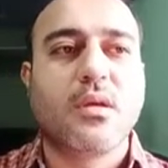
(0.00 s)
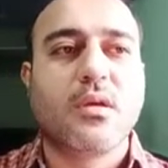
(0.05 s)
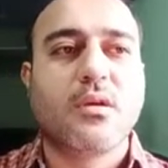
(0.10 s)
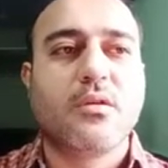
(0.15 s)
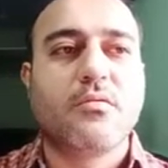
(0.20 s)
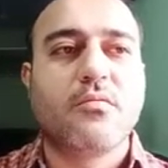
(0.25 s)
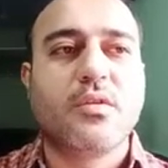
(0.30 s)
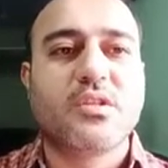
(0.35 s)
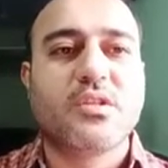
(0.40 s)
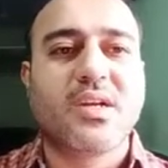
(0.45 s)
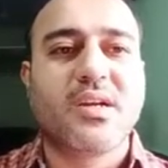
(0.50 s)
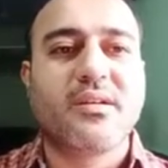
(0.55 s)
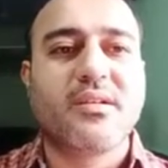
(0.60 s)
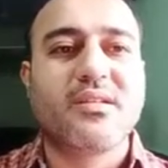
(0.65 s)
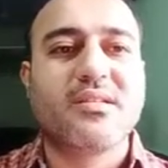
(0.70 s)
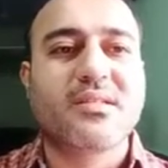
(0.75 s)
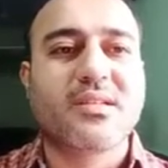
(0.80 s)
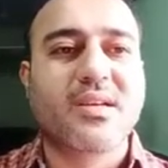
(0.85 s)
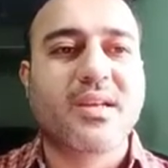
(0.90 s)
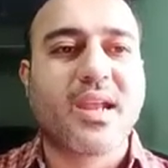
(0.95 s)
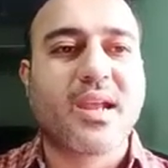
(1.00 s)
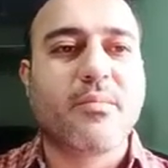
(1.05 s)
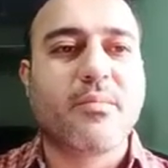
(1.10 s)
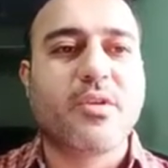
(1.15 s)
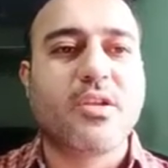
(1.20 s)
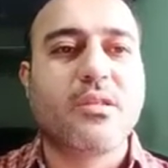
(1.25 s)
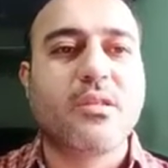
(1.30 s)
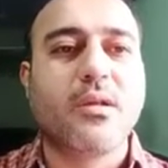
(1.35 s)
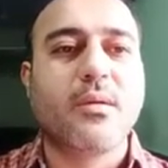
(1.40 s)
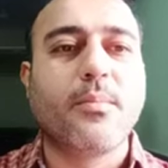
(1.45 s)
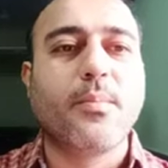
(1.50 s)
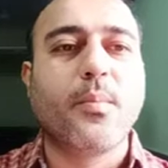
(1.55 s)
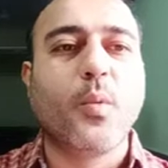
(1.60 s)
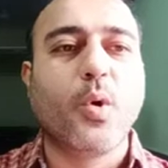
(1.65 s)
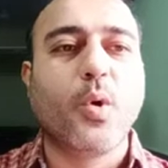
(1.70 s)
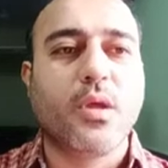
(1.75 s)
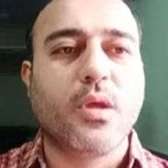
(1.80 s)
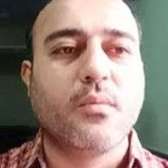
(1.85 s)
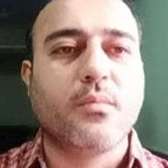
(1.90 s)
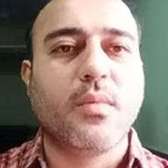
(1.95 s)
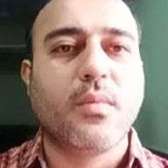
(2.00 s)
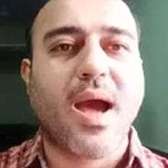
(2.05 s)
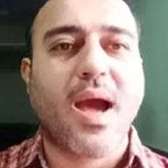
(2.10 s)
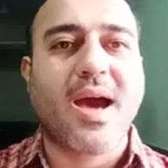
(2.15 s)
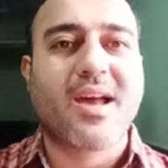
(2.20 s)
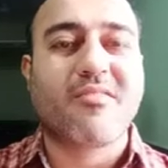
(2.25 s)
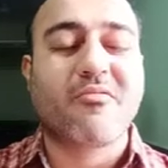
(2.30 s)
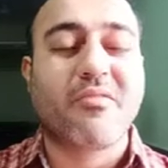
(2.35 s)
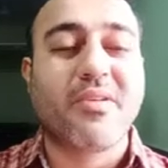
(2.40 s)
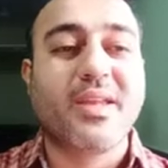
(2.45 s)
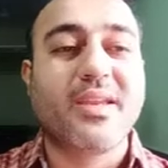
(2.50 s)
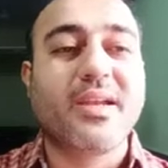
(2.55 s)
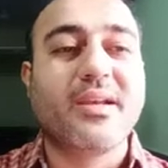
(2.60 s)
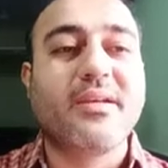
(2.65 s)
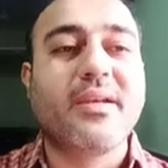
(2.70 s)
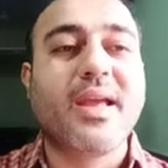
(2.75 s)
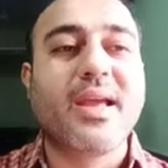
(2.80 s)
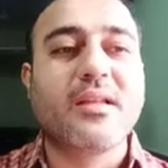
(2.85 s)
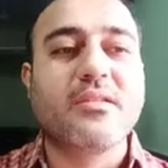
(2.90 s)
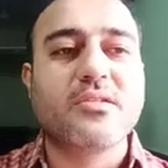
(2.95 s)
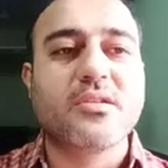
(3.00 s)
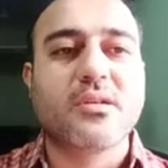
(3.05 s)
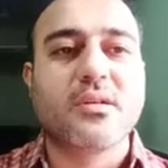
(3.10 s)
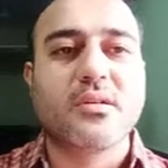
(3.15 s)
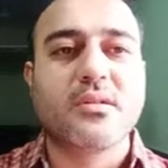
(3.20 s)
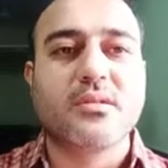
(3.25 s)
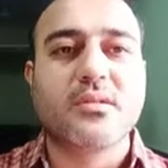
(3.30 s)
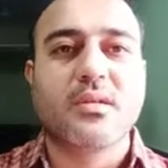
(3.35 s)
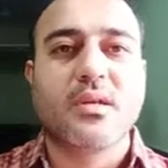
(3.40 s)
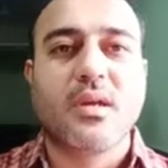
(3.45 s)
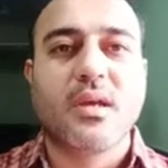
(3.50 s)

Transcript: which are described in the poem are very dangerous